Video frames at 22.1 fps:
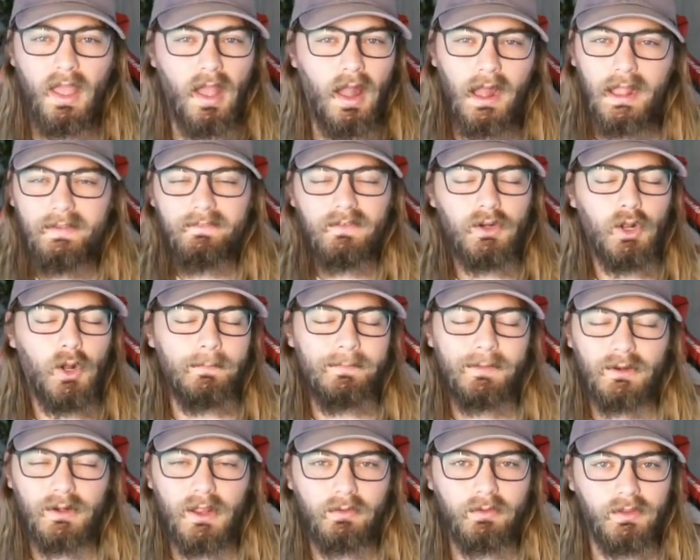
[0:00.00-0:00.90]
I even hope
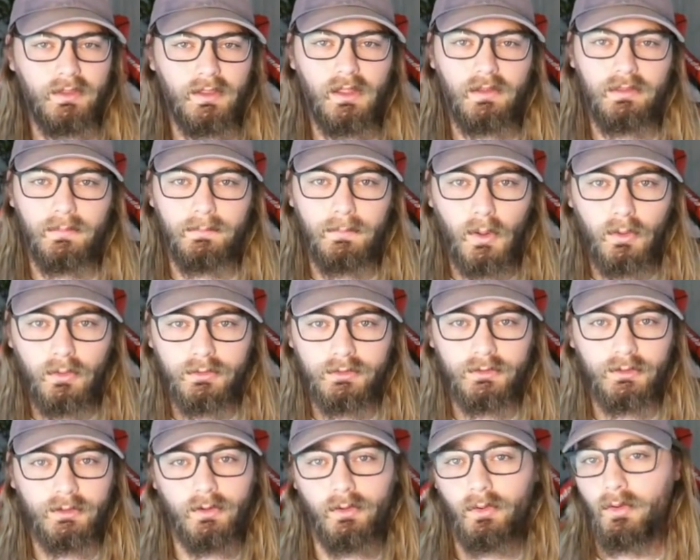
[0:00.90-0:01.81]
they're not really on the
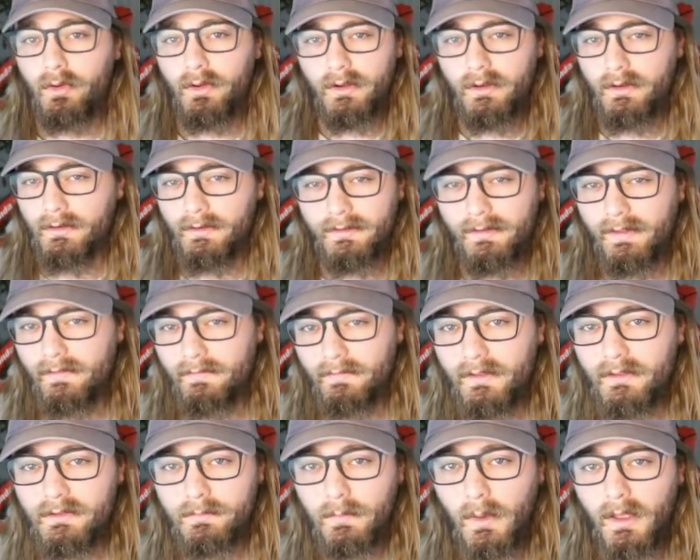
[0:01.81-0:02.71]
poster or in any
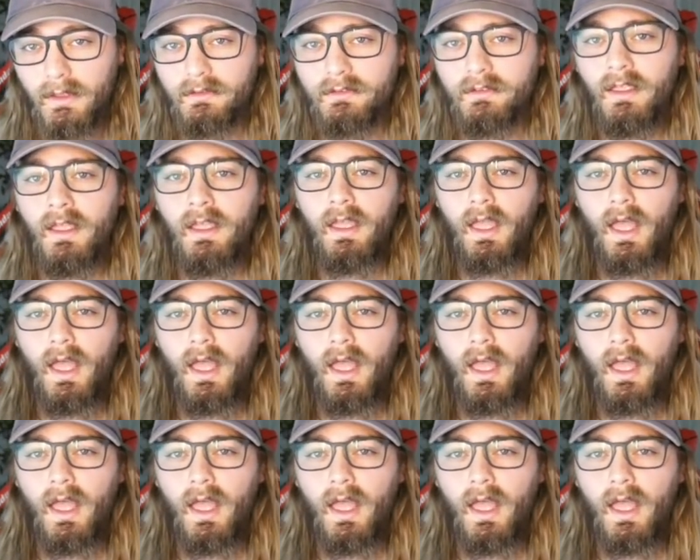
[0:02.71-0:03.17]
TV spots.